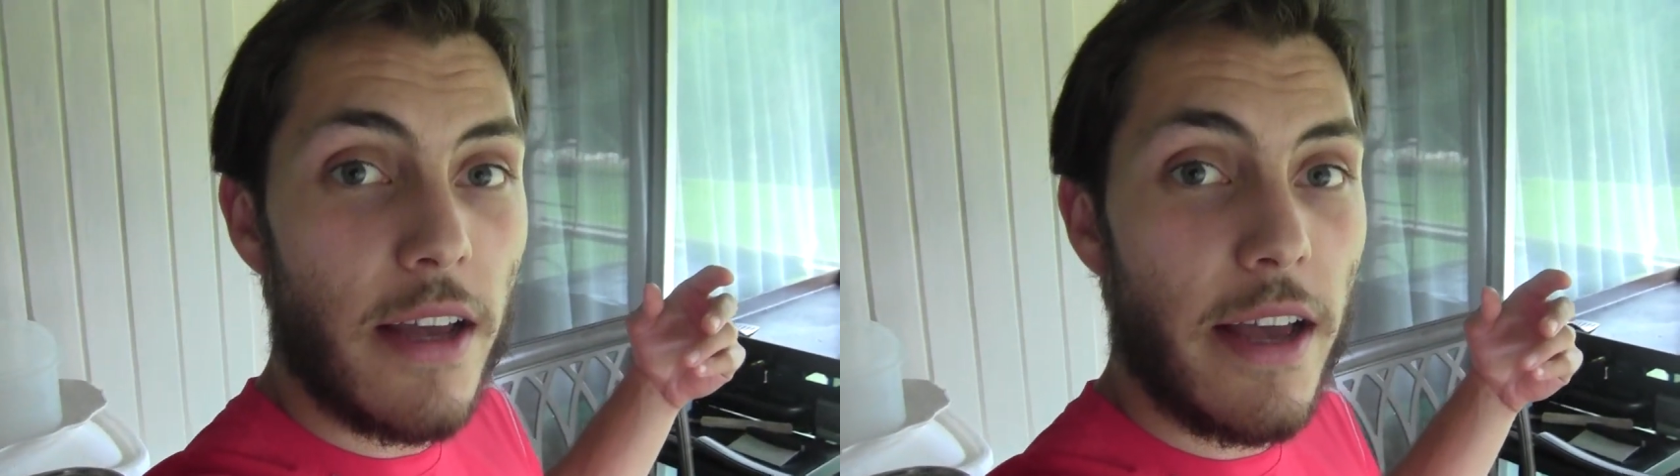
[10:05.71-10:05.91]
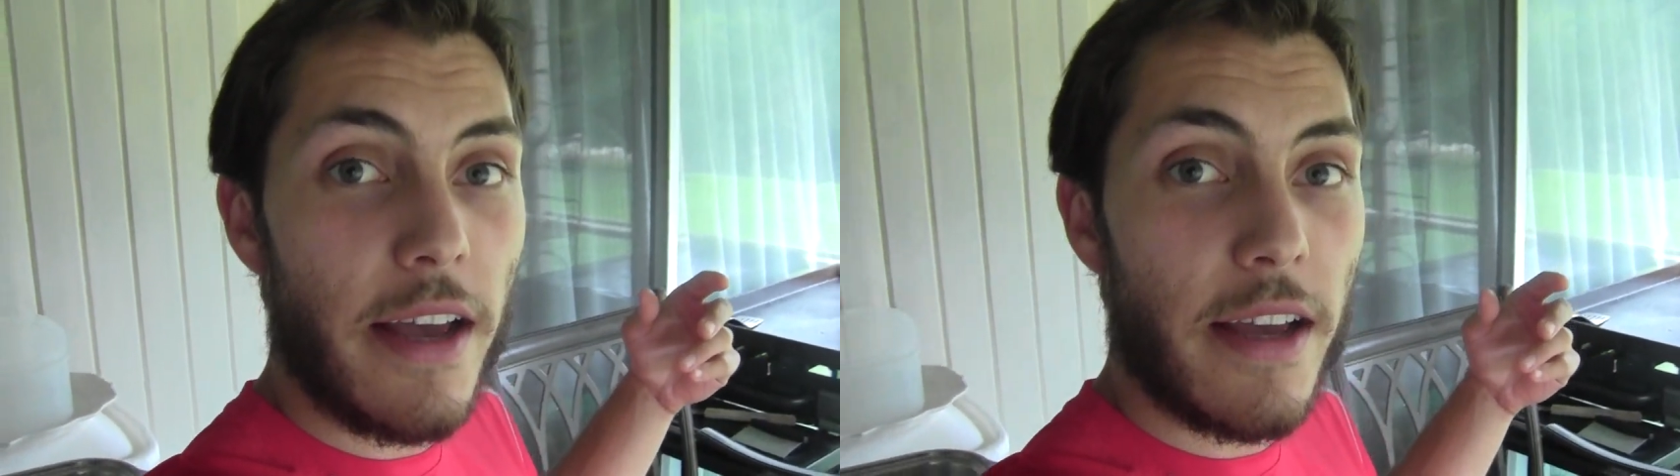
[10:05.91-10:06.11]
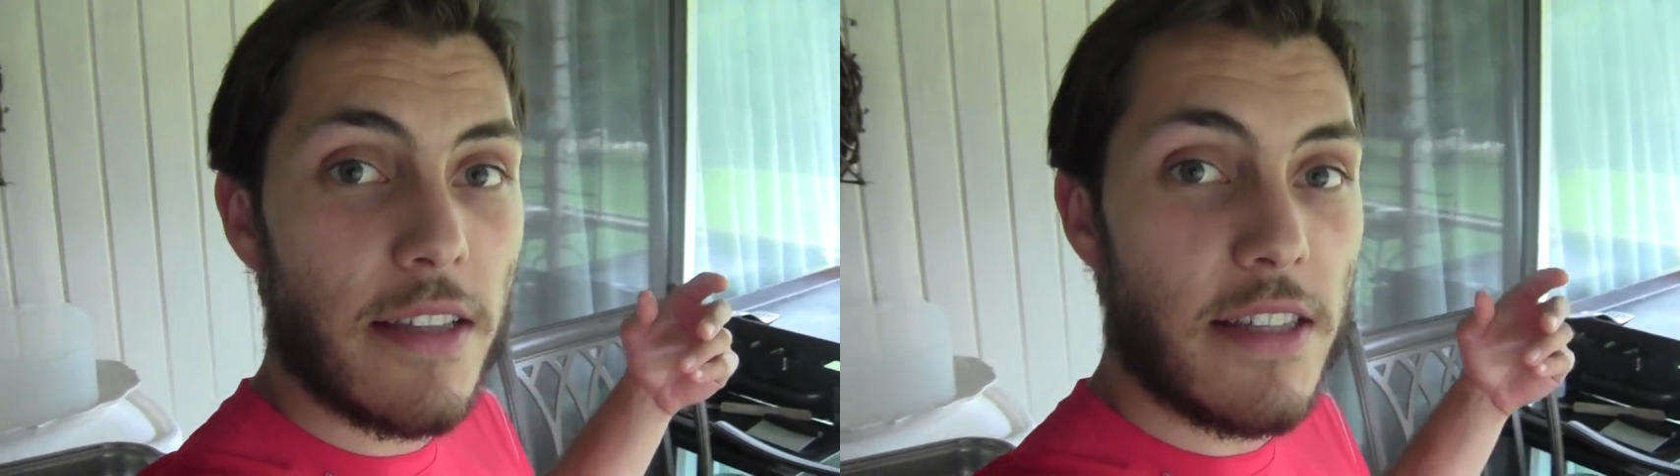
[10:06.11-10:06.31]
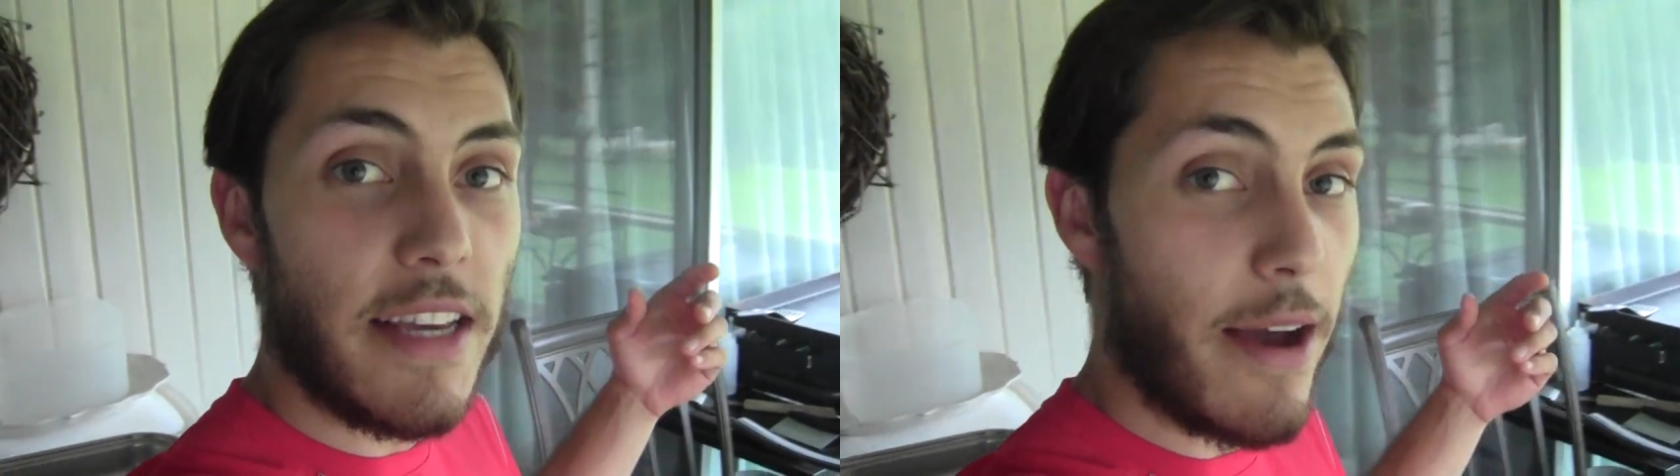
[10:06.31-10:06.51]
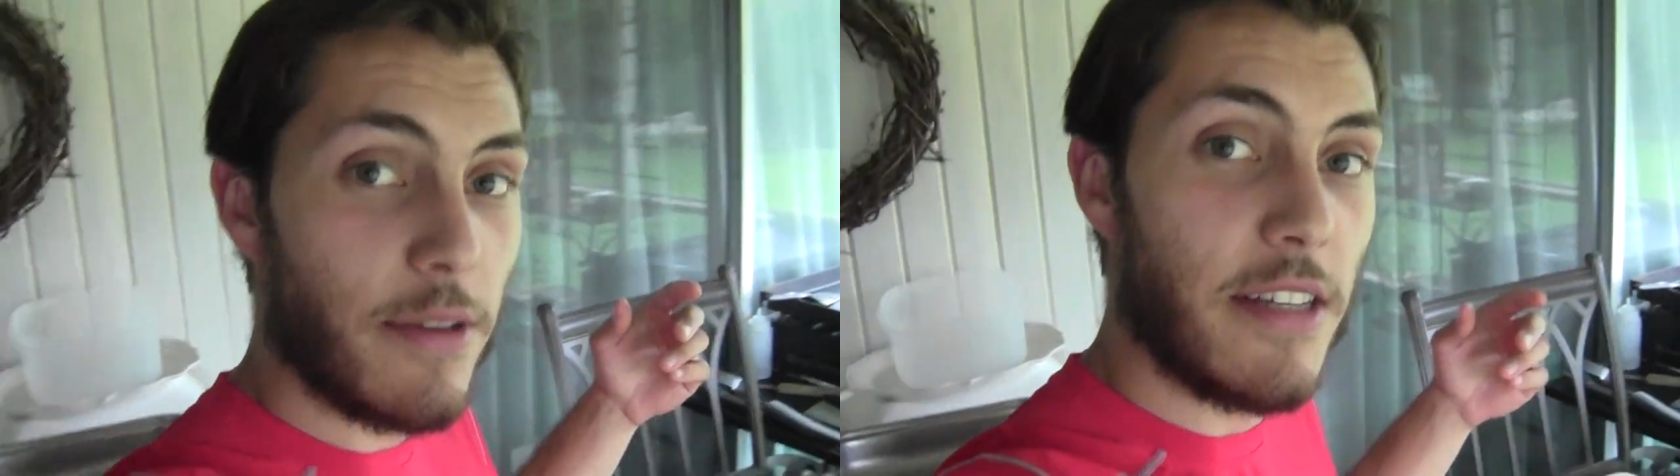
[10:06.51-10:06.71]
and see
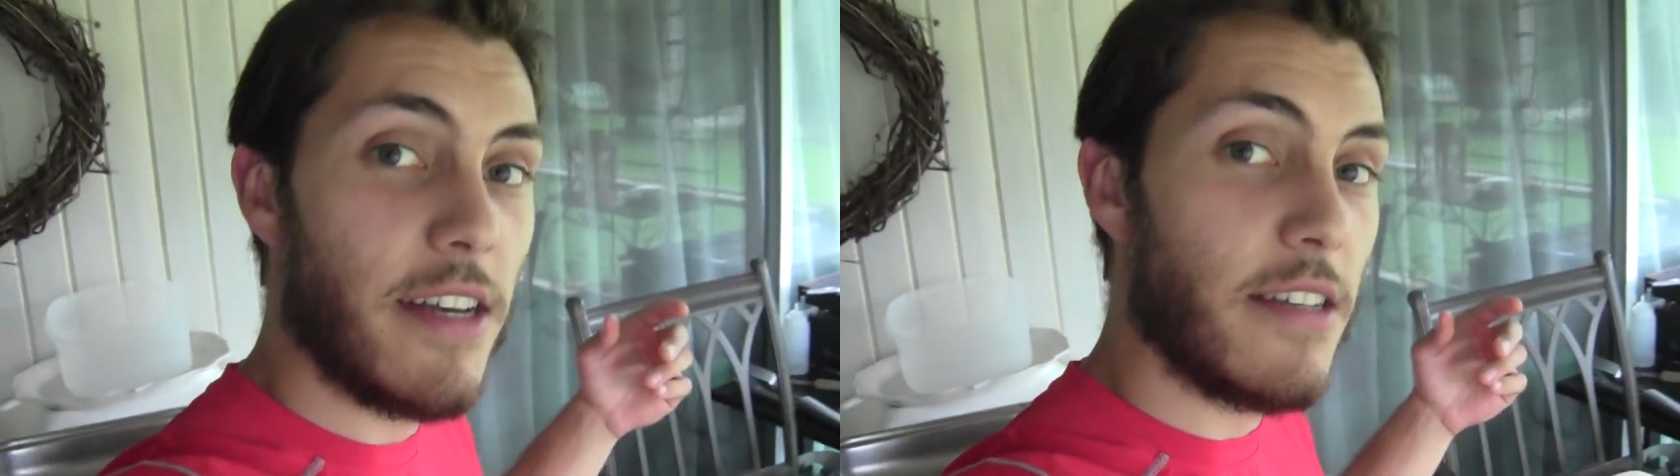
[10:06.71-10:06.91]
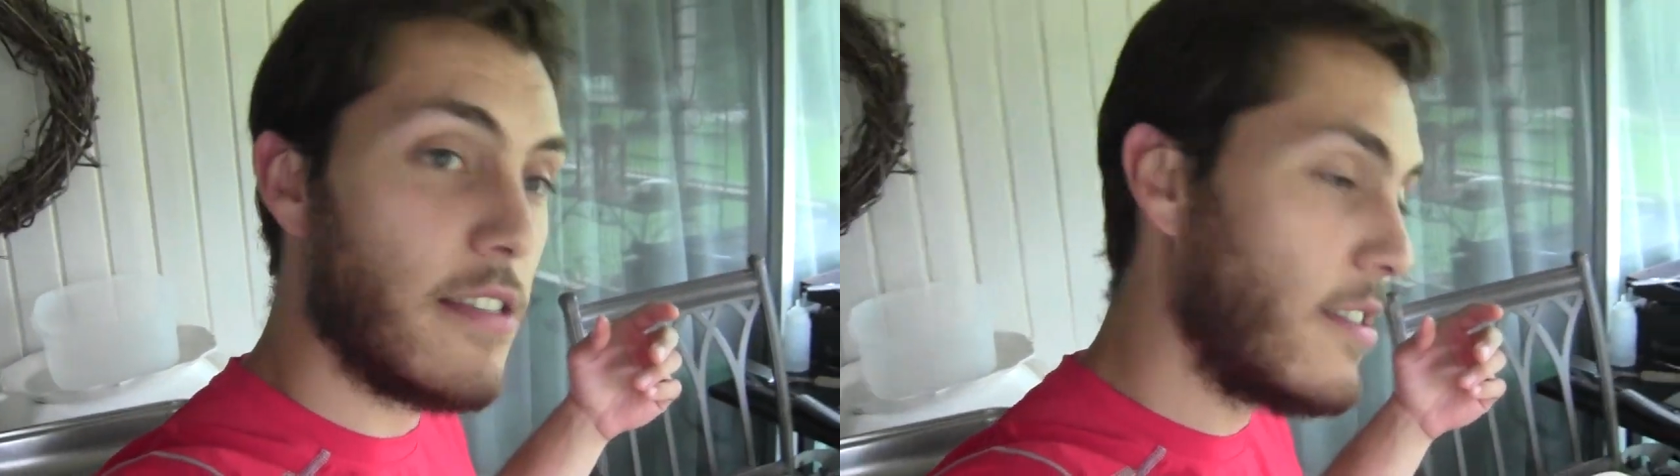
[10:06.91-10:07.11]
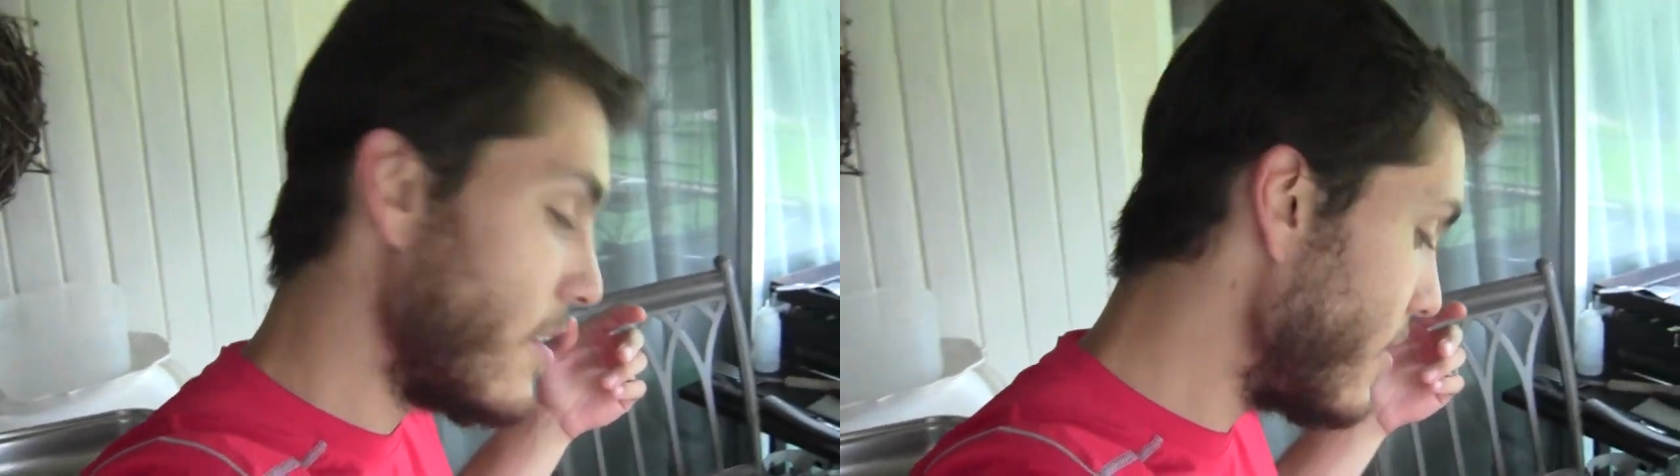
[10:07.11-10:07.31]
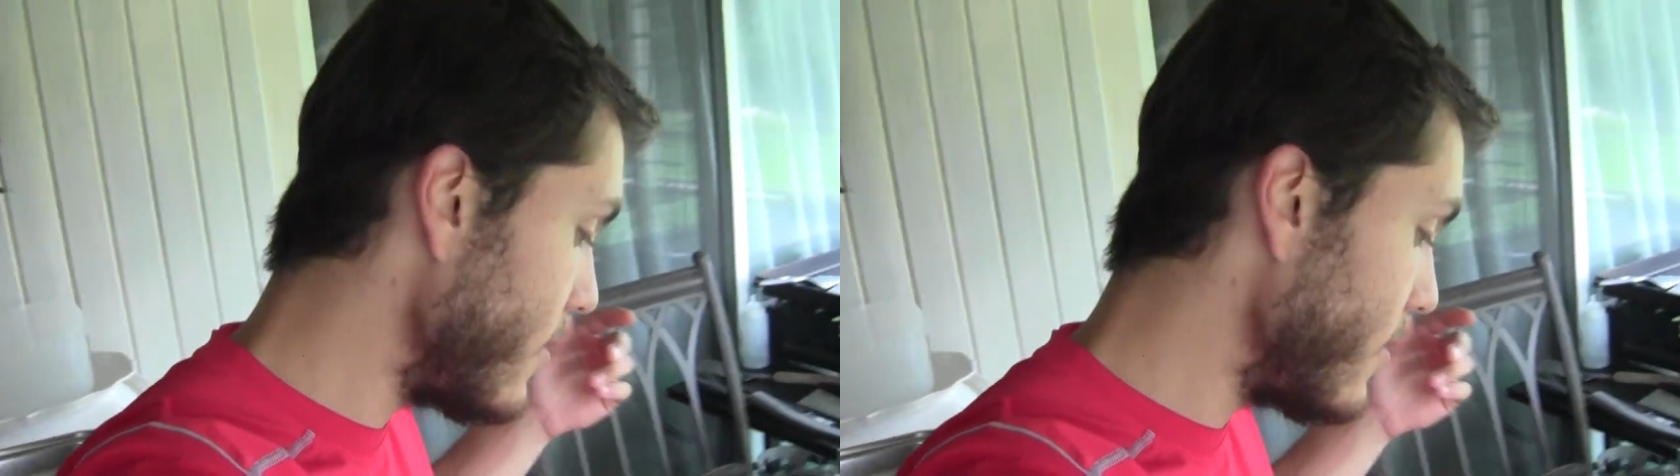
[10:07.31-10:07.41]
how it tastes.